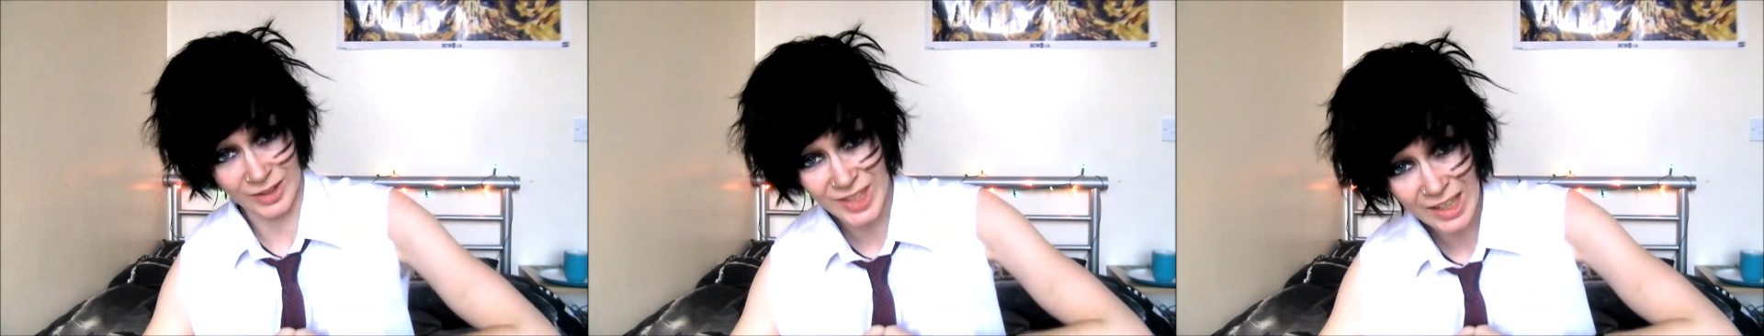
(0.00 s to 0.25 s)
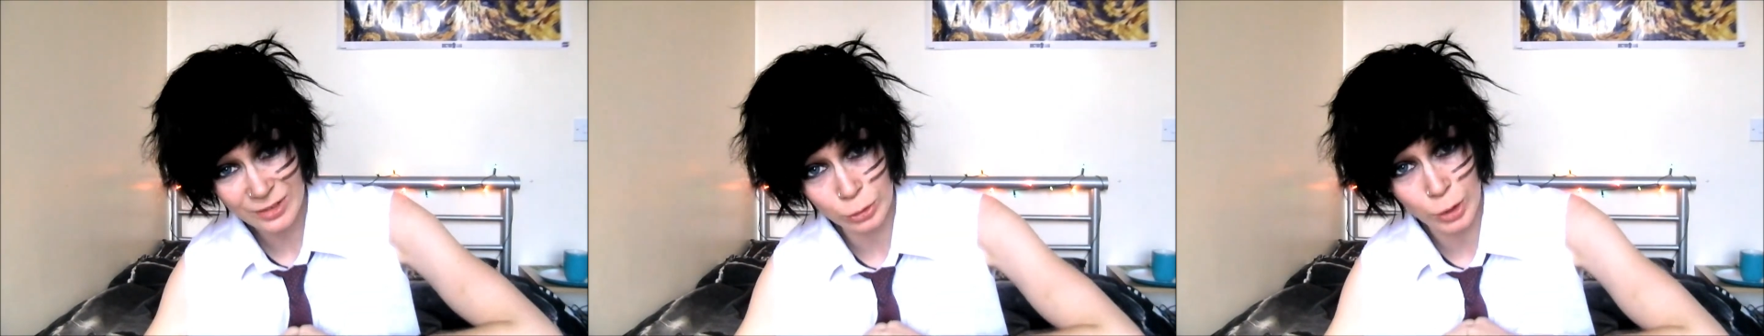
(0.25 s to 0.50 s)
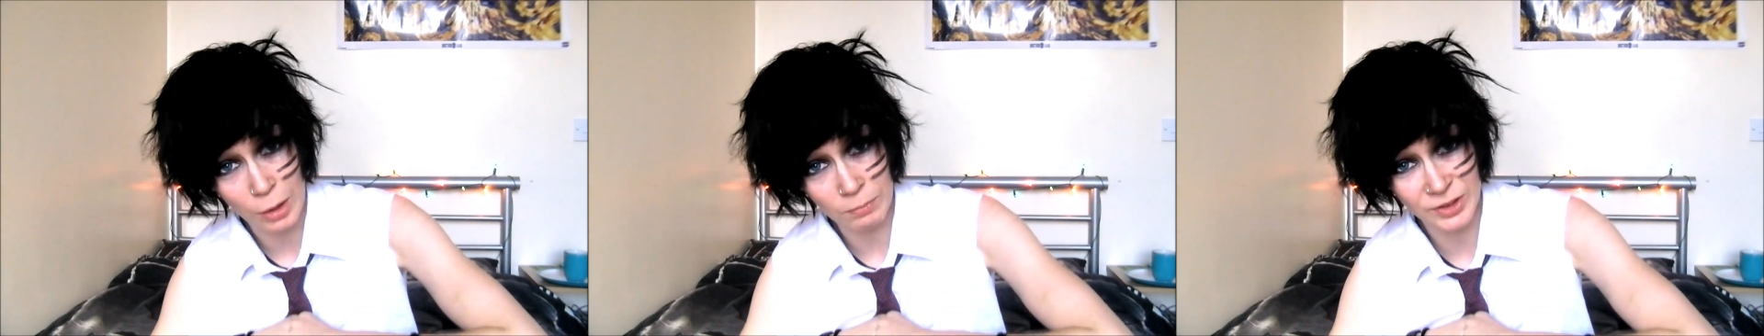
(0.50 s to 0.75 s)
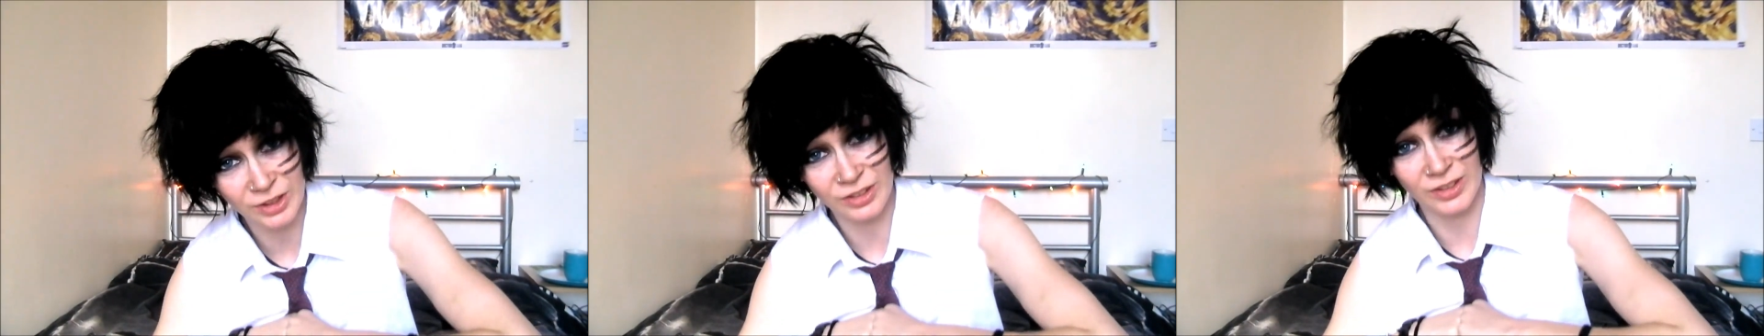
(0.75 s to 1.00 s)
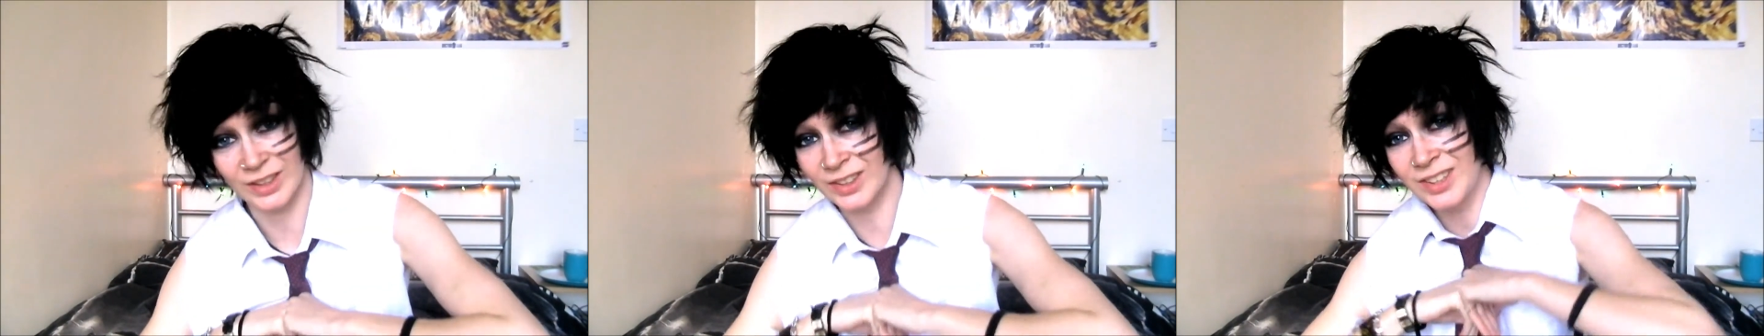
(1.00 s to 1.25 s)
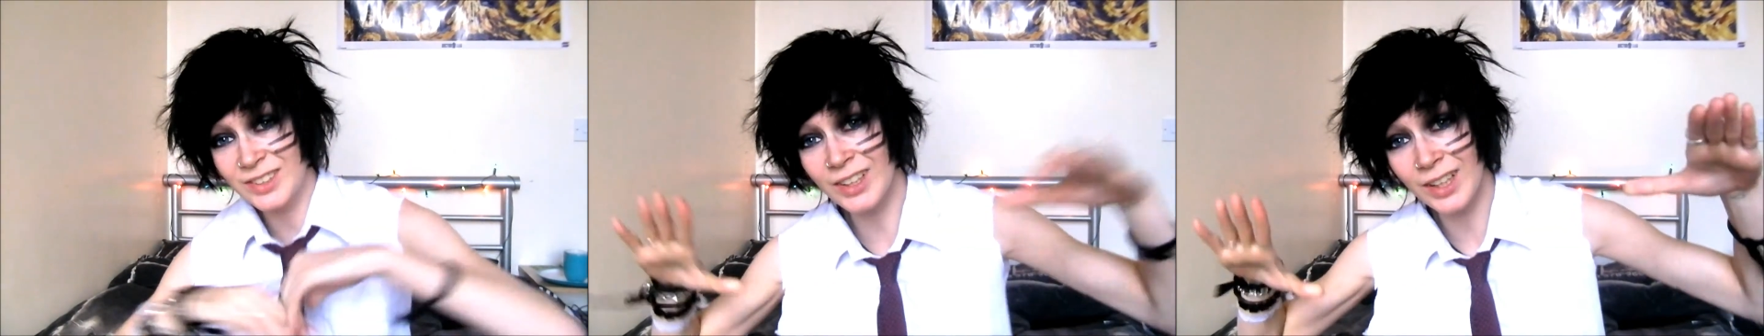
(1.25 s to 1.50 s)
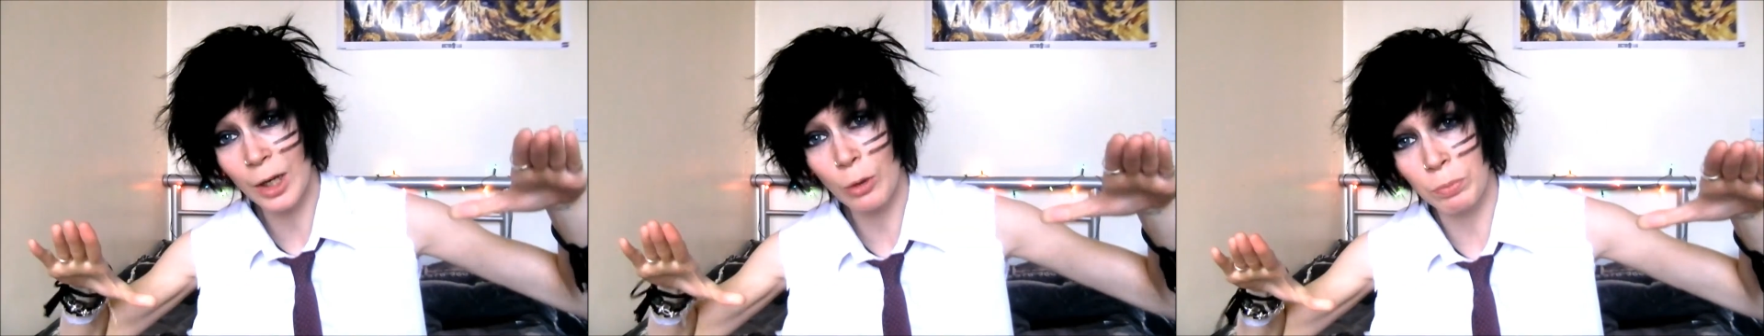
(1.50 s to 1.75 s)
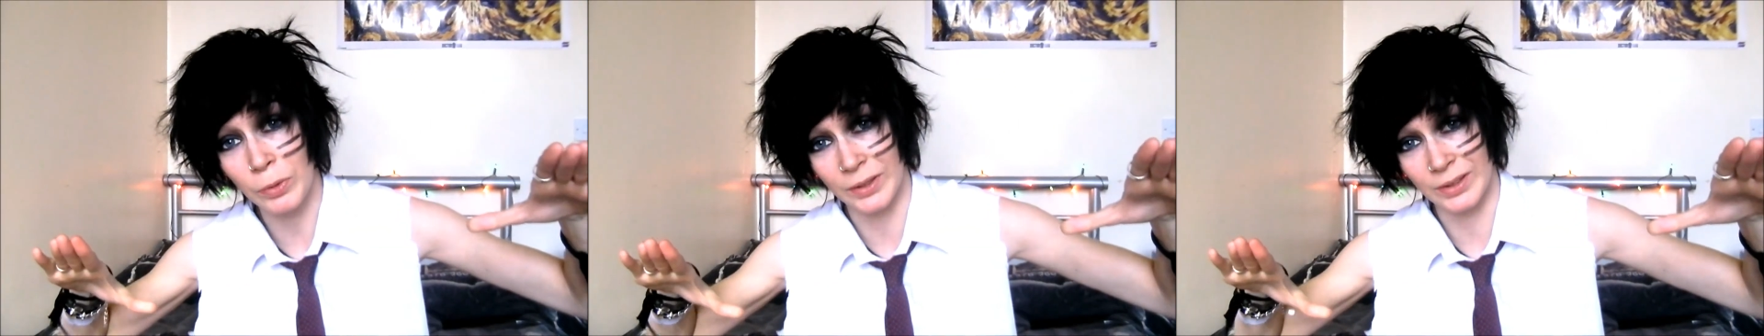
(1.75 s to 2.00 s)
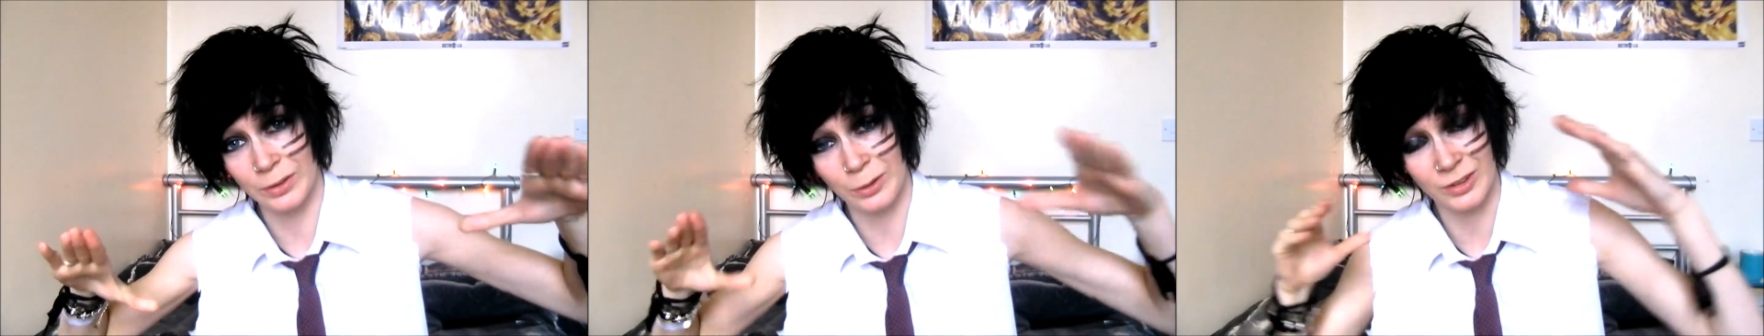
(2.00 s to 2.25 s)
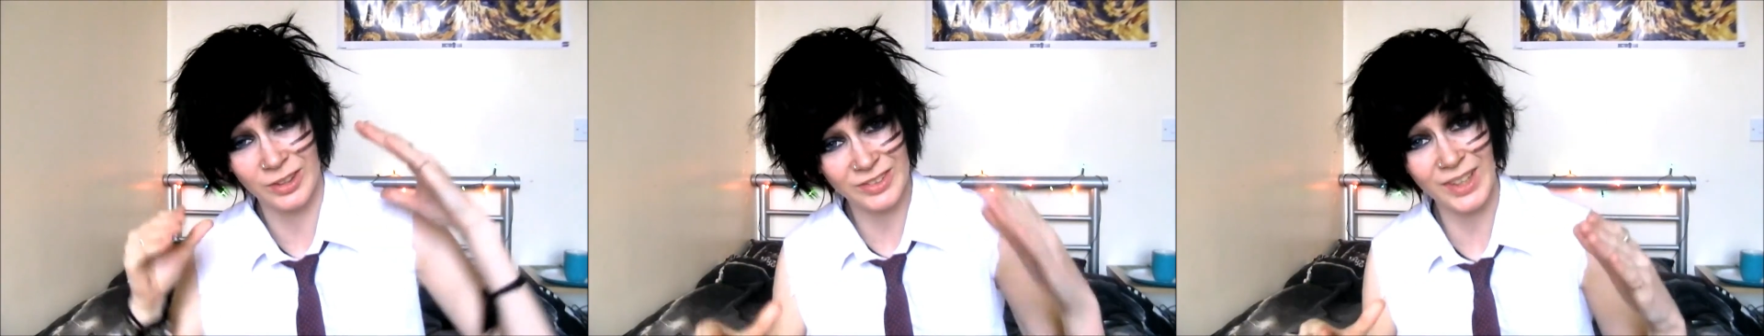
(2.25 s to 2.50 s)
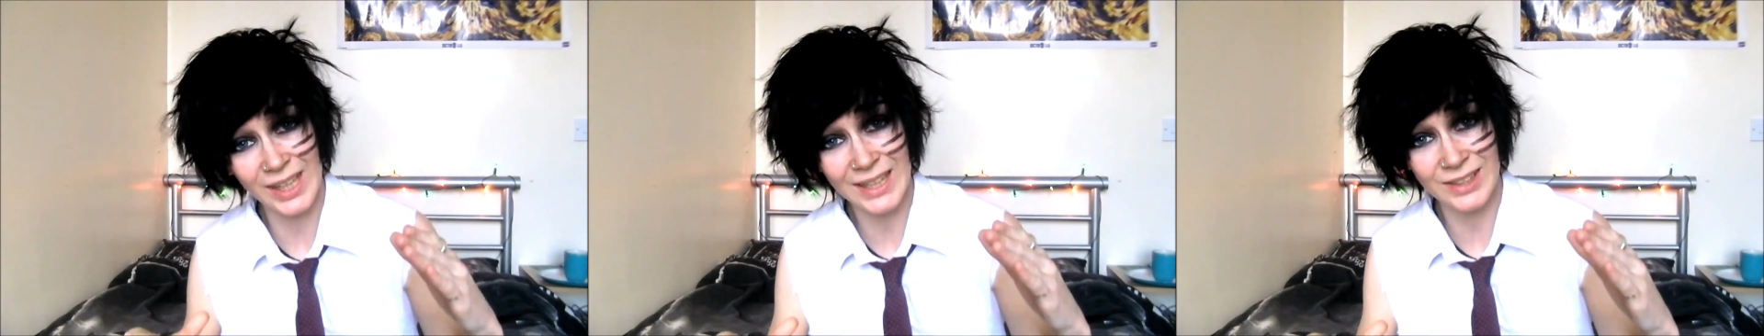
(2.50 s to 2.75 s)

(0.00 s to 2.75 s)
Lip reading: The tattoo competition is still open. You can still